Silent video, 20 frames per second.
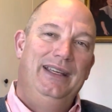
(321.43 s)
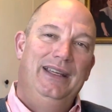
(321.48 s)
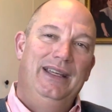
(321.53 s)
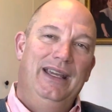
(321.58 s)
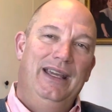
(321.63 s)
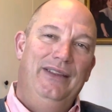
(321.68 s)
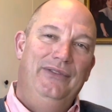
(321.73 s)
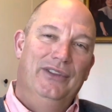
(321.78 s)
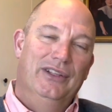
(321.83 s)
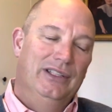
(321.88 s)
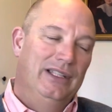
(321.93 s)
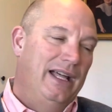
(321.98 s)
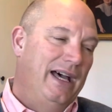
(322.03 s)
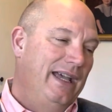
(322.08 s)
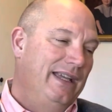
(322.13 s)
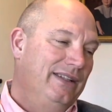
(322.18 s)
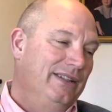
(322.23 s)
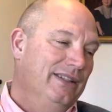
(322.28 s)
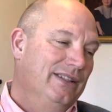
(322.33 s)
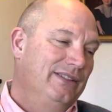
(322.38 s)
in the
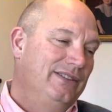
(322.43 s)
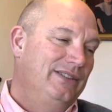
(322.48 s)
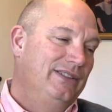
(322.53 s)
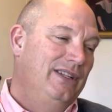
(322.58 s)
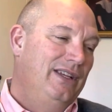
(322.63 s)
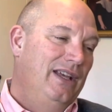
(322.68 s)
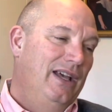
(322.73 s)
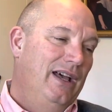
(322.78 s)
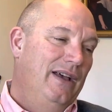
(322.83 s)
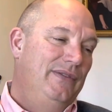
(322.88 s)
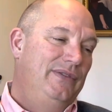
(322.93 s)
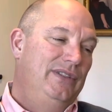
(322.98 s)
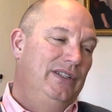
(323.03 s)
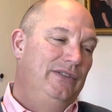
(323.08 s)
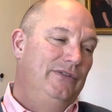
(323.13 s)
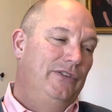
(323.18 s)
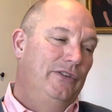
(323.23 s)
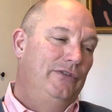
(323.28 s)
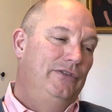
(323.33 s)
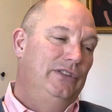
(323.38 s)
likeness of
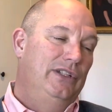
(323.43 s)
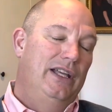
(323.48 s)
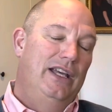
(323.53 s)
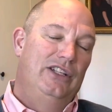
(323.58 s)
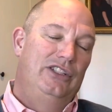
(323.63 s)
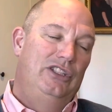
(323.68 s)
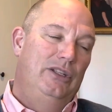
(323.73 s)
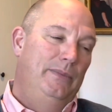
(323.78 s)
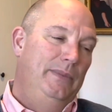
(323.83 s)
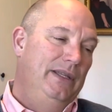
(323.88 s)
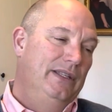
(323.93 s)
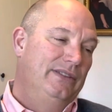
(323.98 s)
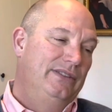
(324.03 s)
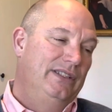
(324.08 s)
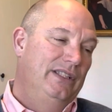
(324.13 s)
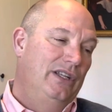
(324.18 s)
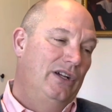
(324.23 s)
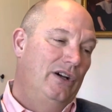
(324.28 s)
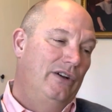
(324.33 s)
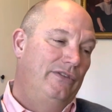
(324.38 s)
sinful flesh to be a
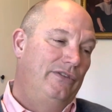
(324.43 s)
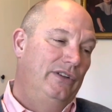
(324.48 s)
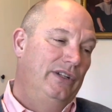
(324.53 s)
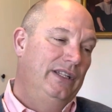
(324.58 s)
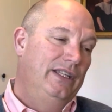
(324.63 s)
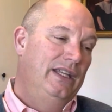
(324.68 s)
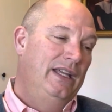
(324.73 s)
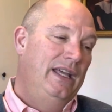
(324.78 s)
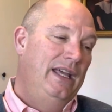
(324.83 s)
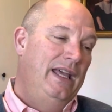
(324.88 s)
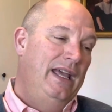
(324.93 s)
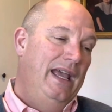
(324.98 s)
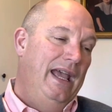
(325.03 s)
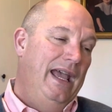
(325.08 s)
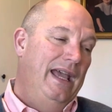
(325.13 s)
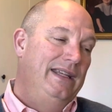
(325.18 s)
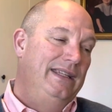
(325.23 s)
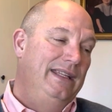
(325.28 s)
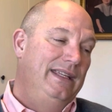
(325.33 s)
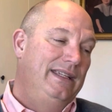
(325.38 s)
sin offering.
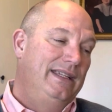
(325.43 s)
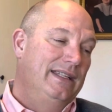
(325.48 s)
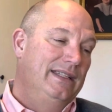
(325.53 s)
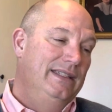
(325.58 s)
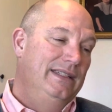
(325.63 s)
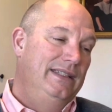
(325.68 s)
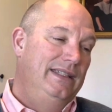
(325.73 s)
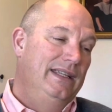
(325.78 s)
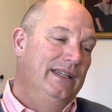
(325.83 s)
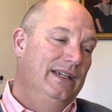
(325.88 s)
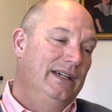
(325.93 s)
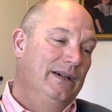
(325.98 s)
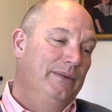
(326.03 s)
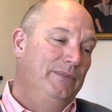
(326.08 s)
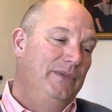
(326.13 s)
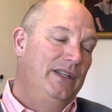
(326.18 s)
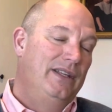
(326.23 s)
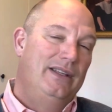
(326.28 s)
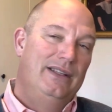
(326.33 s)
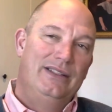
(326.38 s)
And he
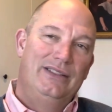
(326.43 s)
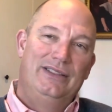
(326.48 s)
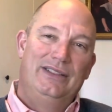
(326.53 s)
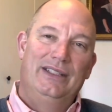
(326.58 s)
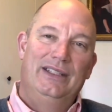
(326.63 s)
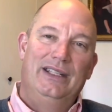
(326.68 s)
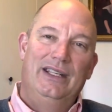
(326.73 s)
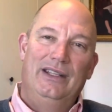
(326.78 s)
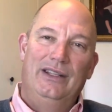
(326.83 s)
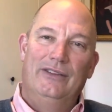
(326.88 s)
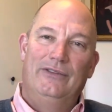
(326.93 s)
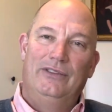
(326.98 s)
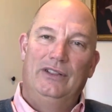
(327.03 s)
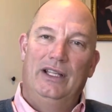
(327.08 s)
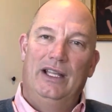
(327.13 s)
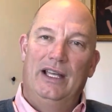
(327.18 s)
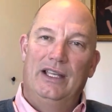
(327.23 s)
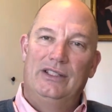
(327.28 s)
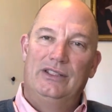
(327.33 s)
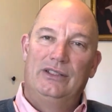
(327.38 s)
condemned sin in the
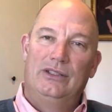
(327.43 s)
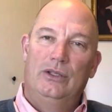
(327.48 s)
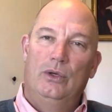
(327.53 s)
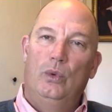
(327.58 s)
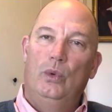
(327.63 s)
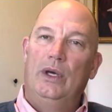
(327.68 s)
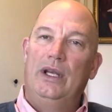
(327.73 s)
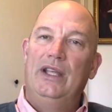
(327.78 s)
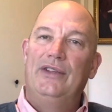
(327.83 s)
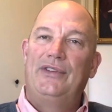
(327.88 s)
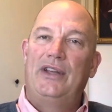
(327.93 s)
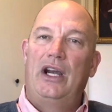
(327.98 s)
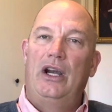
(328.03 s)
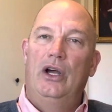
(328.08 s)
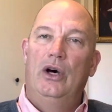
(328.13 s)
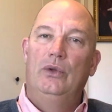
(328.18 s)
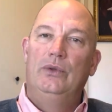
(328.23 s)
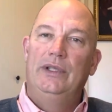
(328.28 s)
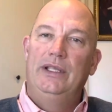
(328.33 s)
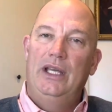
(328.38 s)
flesh. What is our
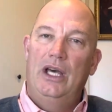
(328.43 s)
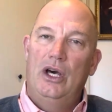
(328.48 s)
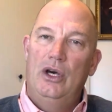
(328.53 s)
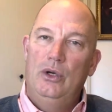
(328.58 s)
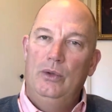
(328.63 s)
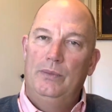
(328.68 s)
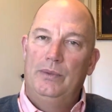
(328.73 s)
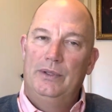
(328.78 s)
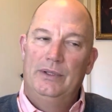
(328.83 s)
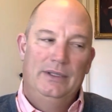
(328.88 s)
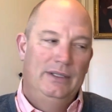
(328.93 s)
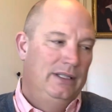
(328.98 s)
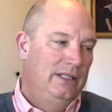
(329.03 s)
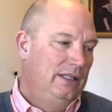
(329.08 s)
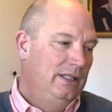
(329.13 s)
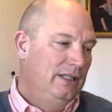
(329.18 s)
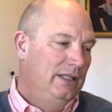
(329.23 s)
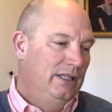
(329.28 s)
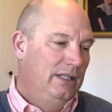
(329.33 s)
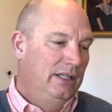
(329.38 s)
only hope?
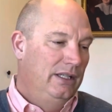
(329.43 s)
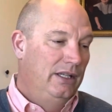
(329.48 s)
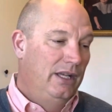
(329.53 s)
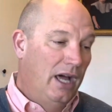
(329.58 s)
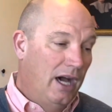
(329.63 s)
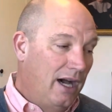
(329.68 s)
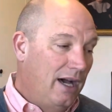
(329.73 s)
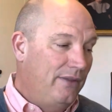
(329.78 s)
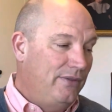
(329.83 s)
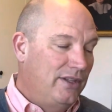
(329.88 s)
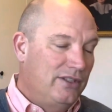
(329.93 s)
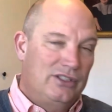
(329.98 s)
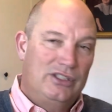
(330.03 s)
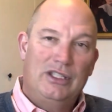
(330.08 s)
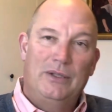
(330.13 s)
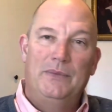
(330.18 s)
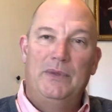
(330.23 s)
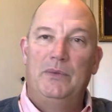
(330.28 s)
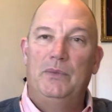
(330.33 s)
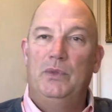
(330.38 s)
Not that
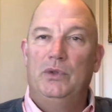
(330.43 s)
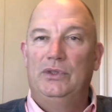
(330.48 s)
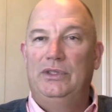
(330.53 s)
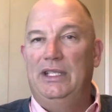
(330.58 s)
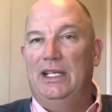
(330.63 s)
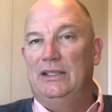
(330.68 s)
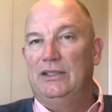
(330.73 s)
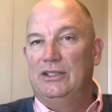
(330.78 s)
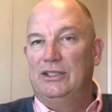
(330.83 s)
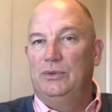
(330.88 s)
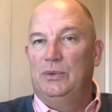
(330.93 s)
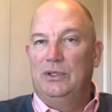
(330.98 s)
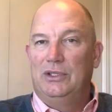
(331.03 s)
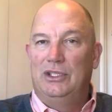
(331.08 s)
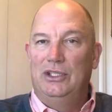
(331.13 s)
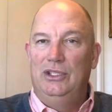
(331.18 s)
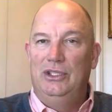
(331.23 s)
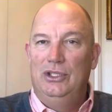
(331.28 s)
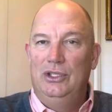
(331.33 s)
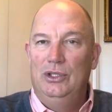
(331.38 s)
someone will tell us what
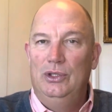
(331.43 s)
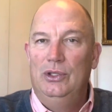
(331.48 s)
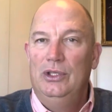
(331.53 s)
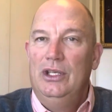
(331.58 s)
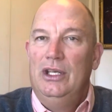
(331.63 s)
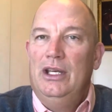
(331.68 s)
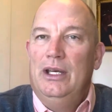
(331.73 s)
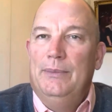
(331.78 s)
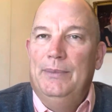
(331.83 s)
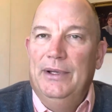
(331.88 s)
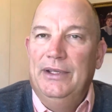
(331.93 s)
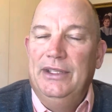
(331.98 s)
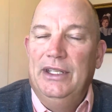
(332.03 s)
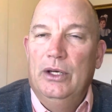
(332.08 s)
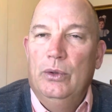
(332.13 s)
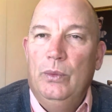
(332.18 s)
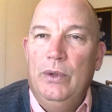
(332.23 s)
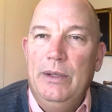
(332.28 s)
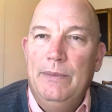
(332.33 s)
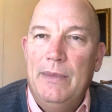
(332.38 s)
to do, but
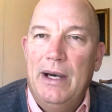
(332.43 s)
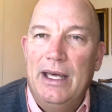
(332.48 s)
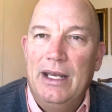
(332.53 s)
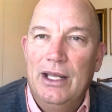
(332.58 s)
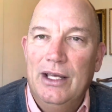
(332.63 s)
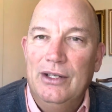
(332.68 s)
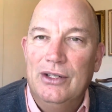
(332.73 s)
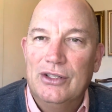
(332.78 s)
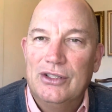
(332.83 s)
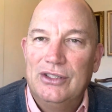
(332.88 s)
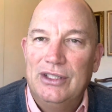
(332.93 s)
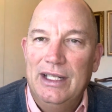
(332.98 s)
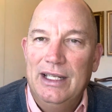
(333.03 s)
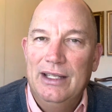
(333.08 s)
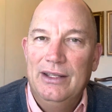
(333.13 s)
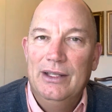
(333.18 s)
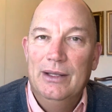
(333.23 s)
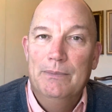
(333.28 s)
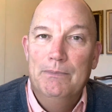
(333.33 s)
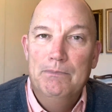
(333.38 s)
that we might
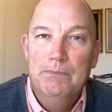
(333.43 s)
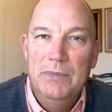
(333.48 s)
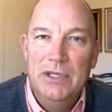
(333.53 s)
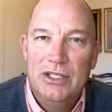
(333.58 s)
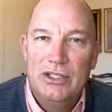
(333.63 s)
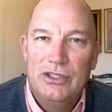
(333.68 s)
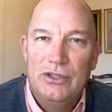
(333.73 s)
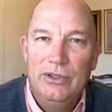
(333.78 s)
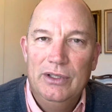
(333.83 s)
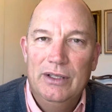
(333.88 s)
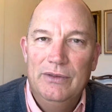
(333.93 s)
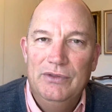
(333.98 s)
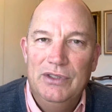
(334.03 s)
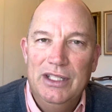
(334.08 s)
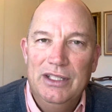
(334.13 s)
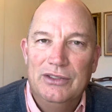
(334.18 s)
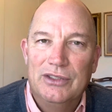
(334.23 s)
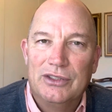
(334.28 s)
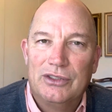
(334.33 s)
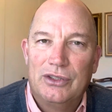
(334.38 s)
understand the mystery of
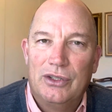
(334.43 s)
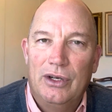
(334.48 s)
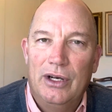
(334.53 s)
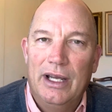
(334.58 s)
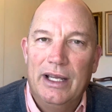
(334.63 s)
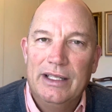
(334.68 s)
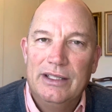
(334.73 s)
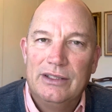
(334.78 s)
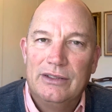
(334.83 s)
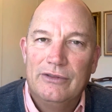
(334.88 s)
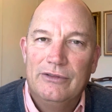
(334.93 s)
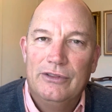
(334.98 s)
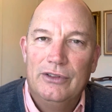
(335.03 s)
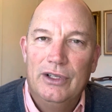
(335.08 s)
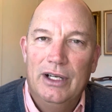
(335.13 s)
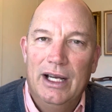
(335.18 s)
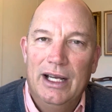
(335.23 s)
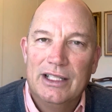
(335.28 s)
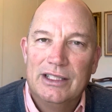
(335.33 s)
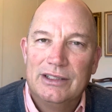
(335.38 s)
Jesus Christ
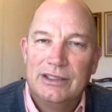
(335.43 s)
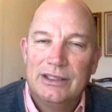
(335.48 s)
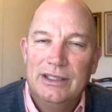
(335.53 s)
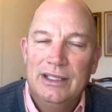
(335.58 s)
for us